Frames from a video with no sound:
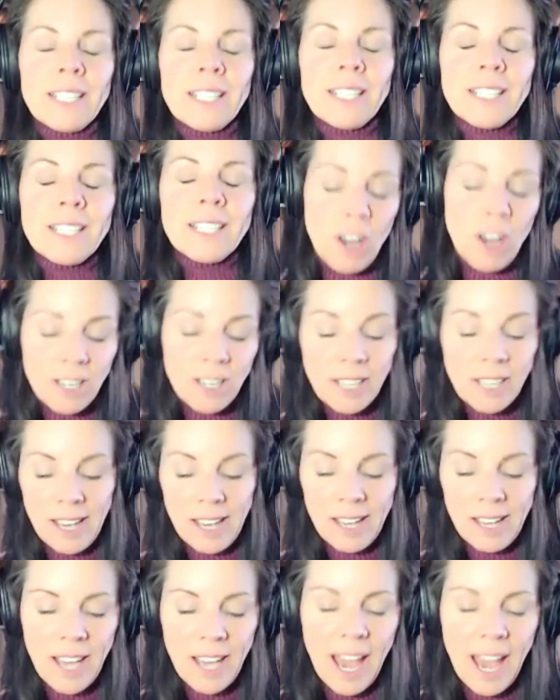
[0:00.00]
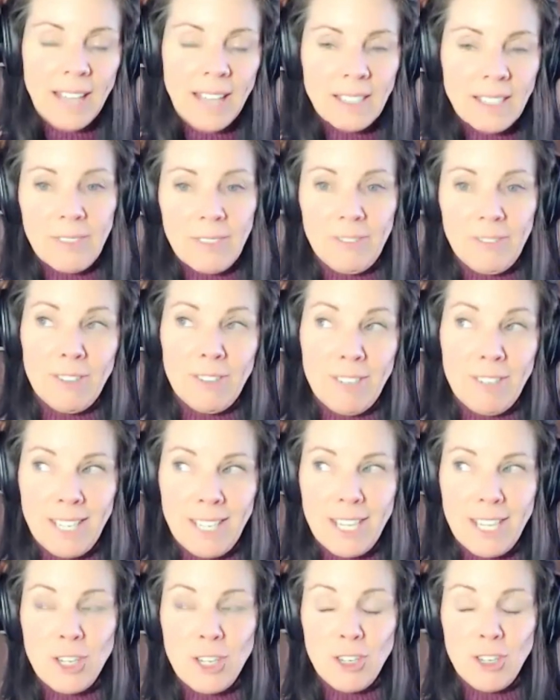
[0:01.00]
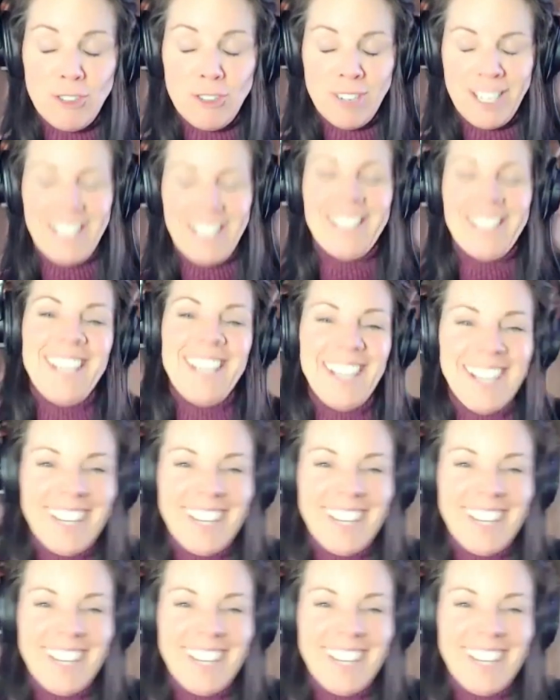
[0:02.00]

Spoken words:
to ask if there's an industry discount.